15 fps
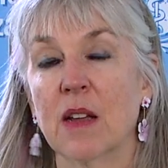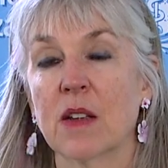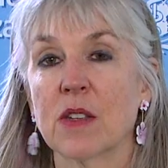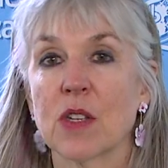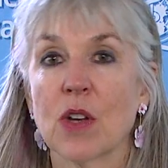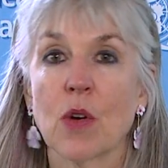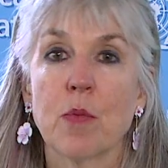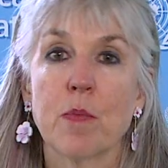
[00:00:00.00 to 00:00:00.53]

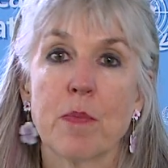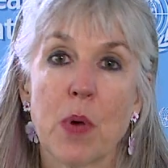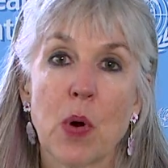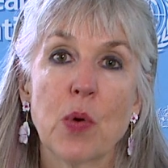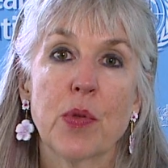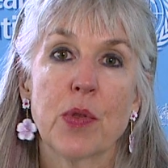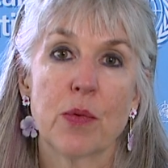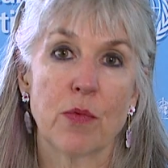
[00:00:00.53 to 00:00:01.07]
So
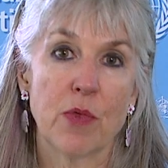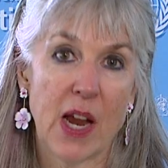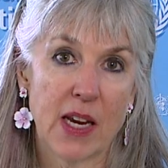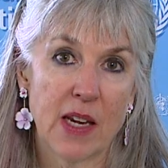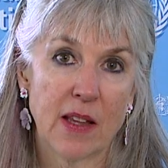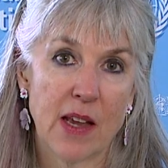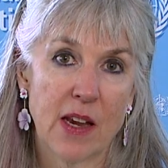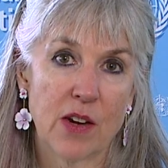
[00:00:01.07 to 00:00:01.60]
both
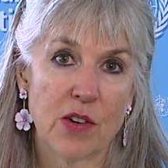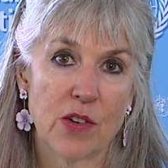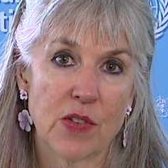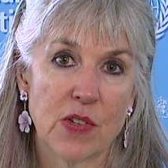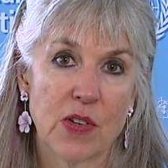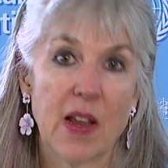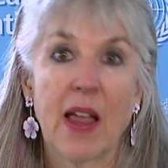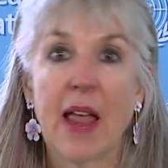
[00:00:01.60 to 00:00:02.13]

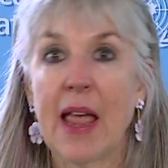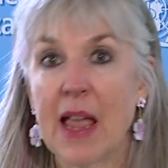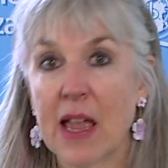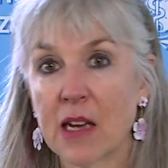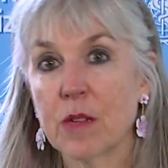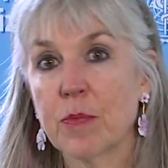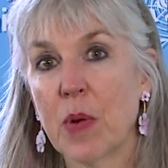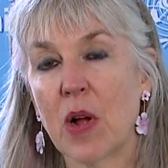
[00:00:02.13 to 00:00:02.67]
regulators
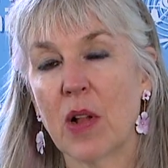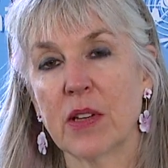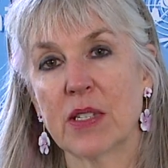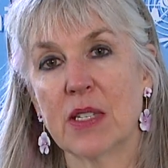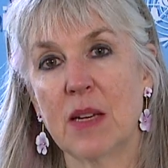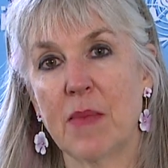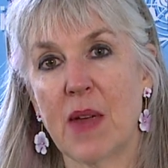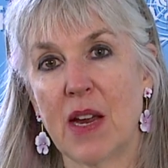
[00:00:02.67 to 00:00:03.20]
and
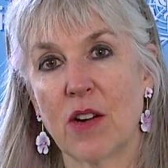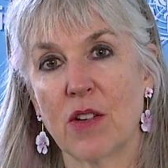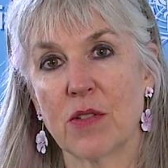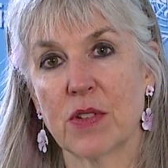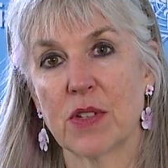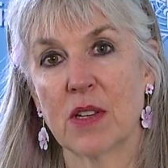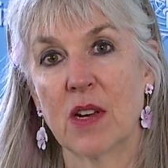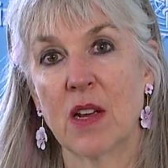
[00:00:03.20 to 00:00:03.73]

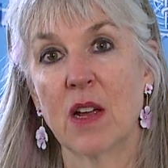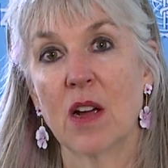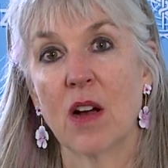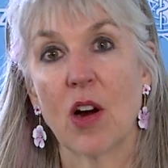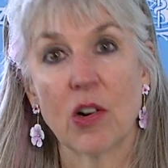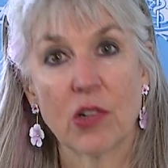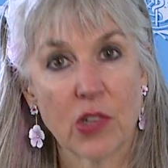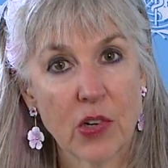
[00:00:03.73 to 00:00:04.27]
policymakers
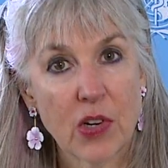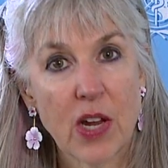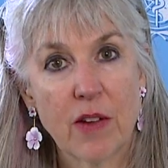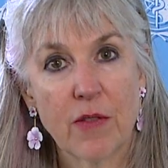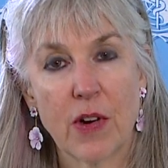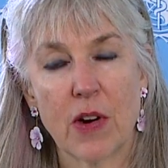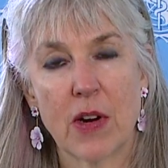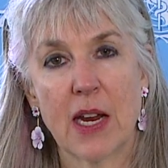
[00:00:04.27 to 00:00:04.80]
are
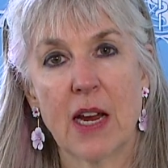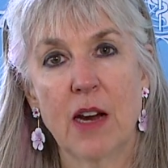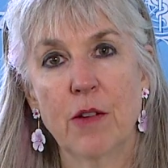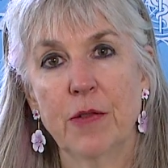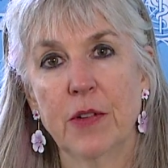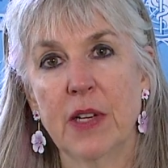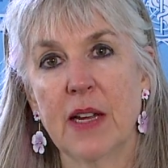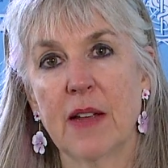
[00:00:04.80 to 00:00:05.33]
looking very
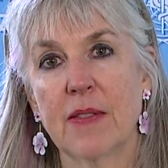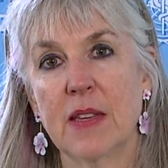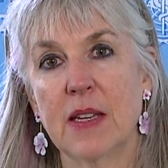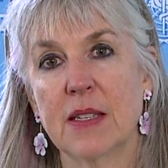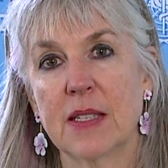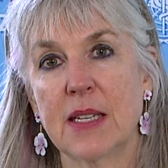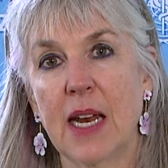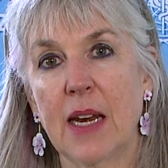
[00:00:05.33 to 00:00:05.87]
carefully at
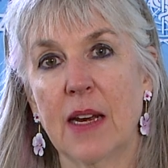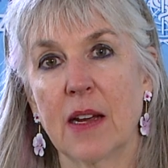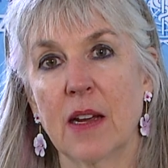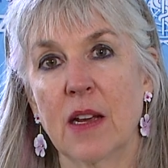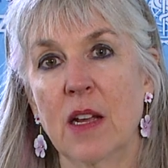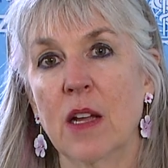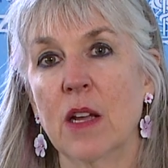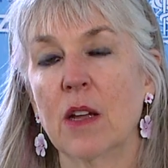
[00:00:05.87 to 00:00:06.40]
these data,
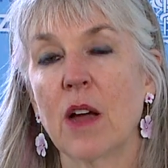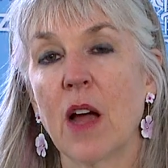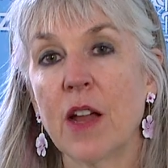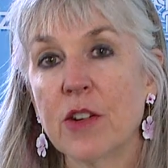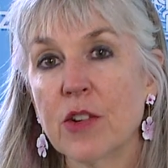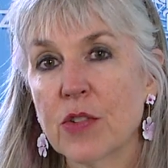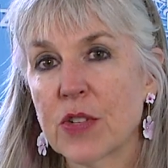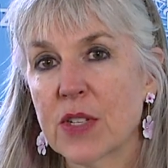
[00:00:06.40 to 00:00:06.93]

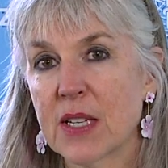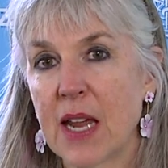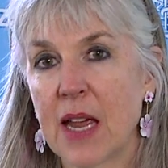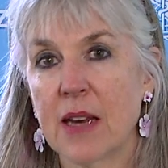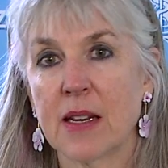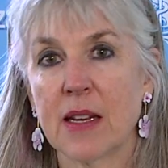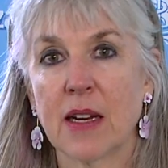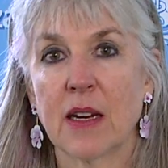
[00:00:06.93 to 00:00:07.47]

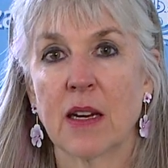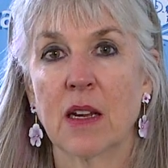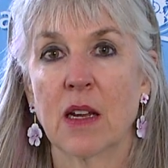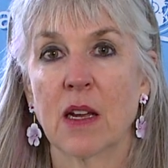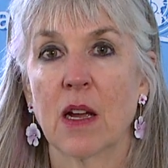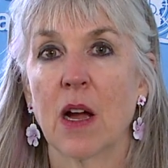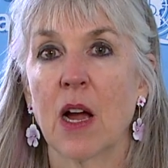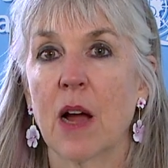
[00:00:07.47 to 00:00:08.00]
understanding
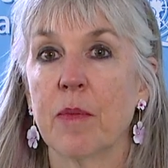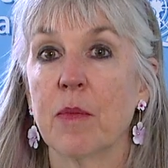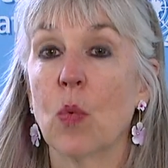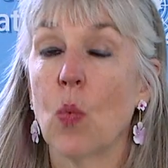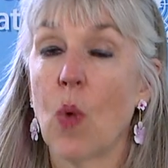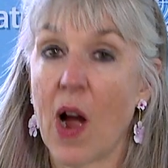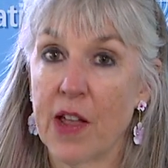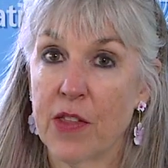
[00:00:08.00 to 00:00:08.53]

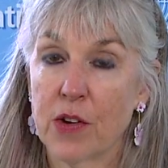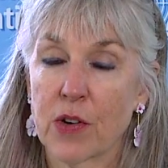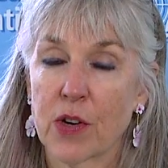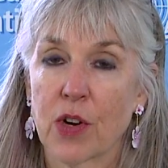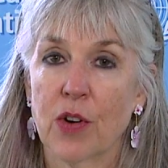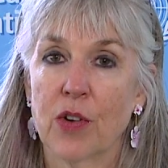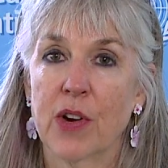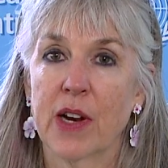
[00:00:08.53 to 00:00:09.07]
why they're
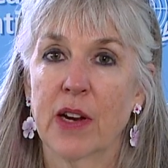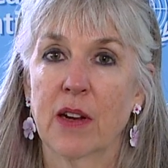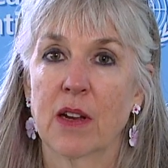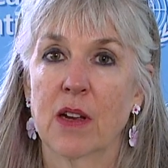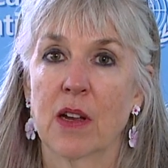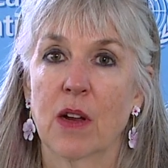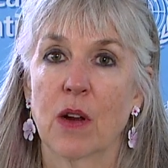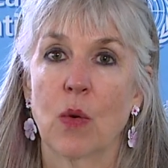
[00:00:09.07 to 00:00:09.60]
occurring,
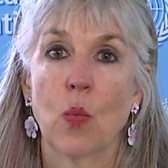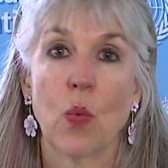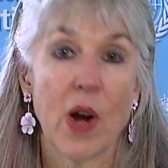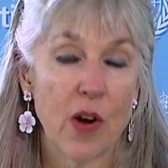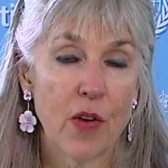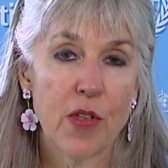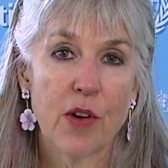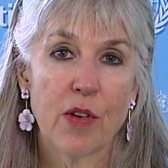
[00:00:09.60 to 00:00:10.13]

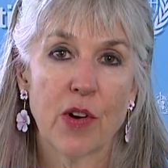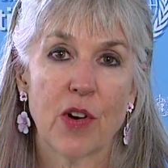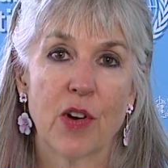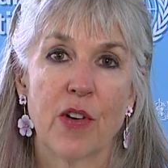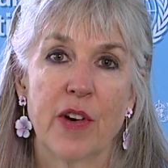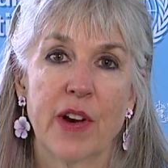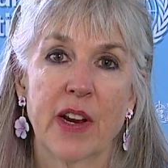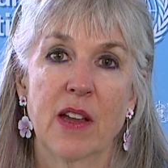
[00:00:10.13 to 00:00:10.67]
where they're
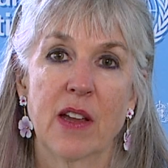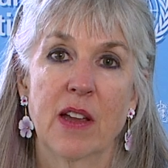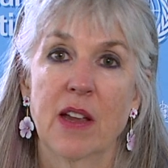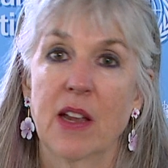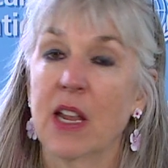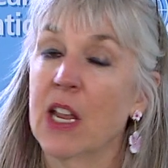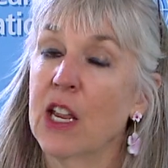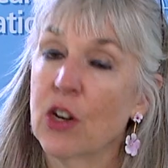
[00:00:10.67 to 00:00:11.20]
occurring,
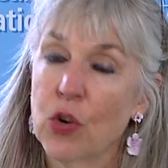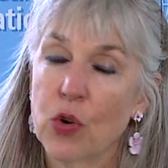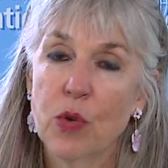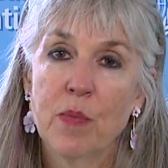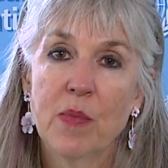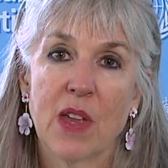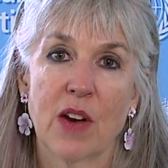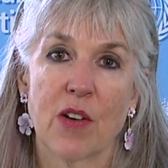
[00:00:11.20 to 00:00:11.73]
in
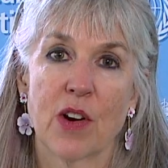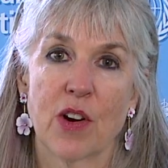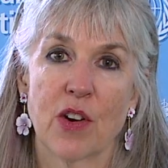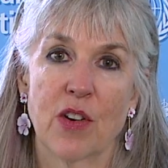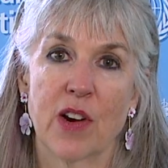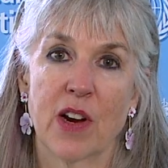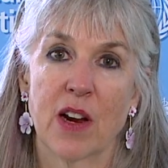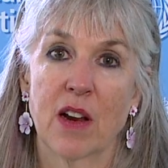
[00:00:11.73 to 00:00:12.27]
whom they're
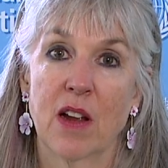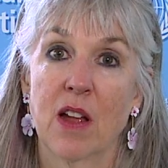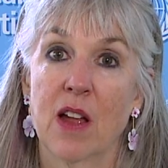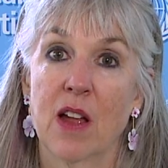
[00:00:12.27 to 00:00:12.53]
occurring,